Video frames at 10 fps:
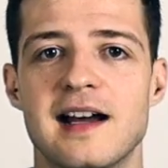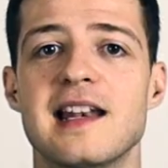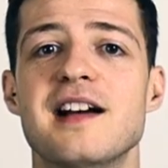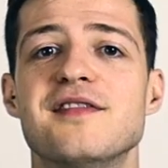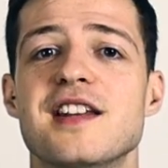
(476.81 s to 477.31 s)
I'd
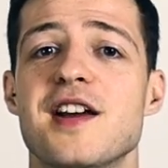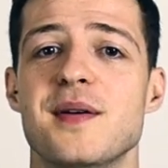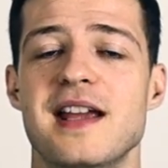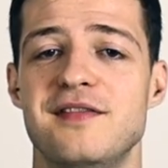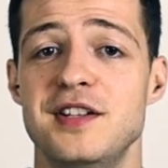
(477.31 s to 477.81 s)
love to know
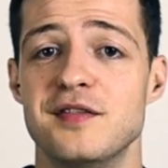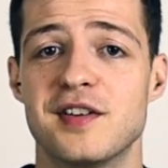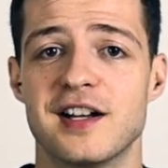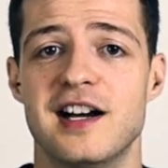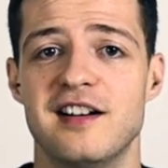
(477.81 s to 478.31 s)
if you've
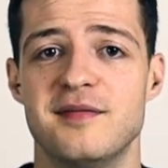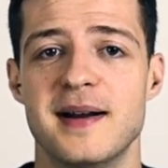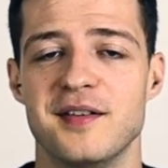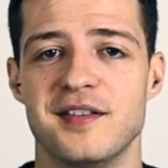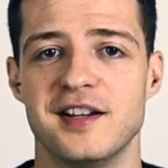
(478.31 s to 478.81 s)
got a half
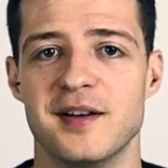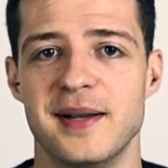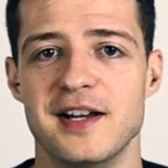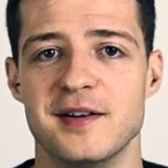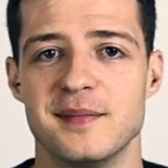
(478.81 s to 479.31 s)
marathon
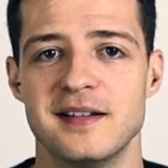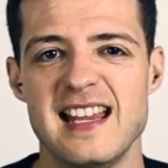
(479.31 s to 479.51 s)
coming up.